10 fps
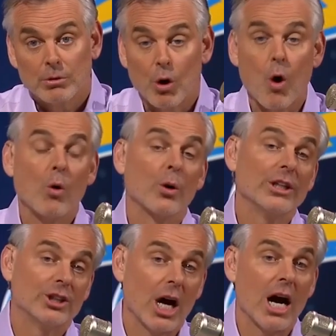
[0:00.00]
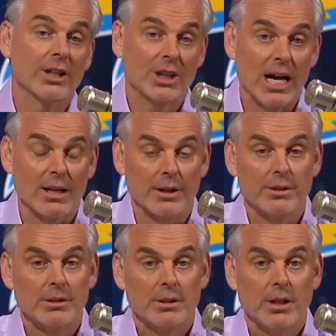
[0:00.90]
or a Josh Allen,
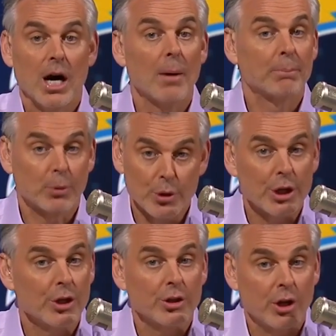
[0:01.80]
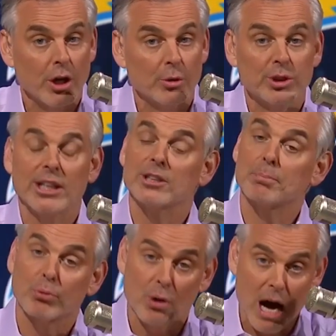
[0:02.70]
a pretty good coach is
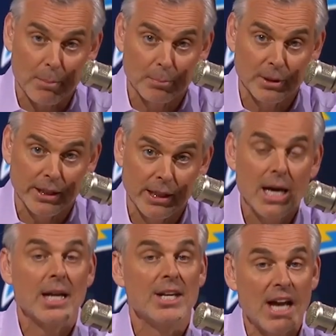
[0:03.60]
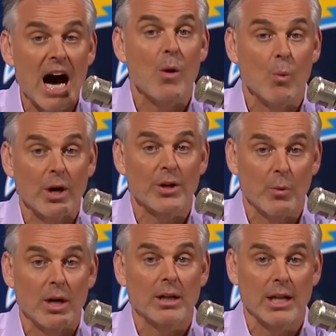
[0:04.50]
probably not where you
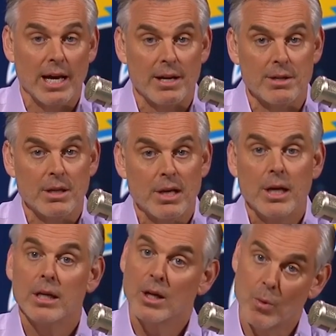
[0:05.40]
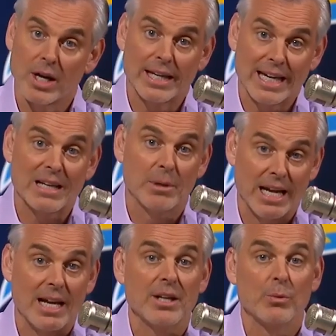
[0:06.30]
want to land. You want to get him an
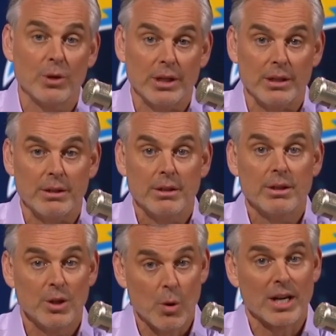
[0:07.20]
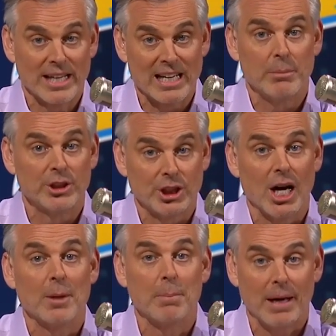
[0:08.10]
Andy Reid. You want to get him a
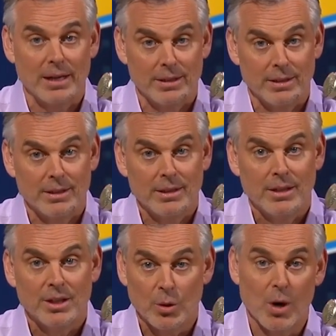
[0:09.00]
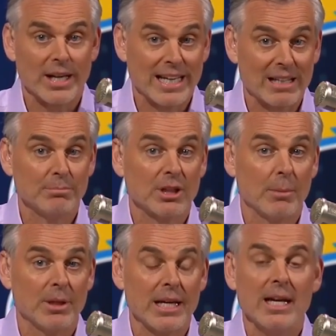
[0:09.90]
Sean Payton. You want to get him
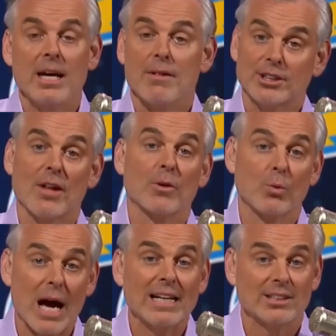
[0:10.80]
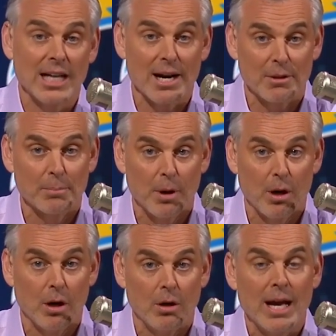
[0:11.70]
somebody that's on the right side of the
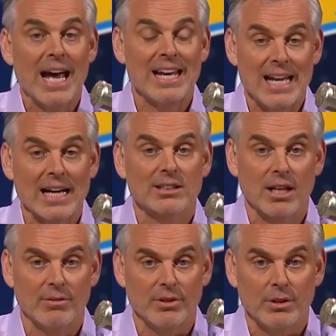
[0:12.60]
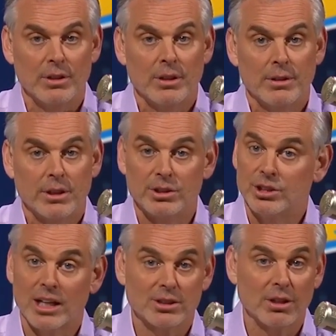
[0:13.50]
ball and next level. Because
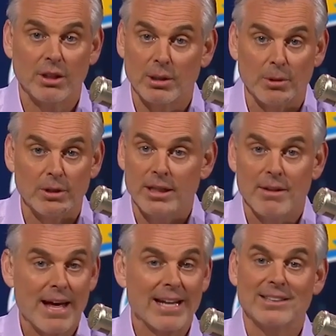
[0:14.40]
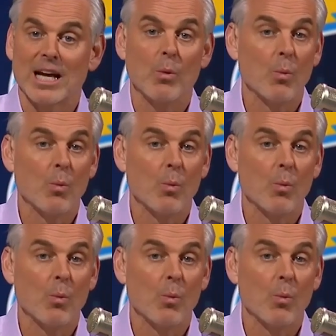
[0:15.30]
Justin Herbert, that is a